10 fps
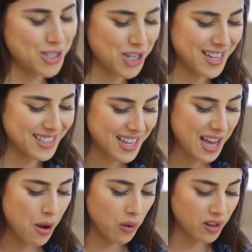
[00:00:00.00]
fitness
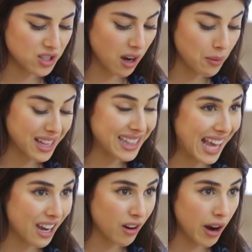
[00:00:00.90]
routines,
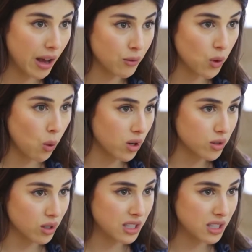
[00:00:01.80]
beauty tips, and more.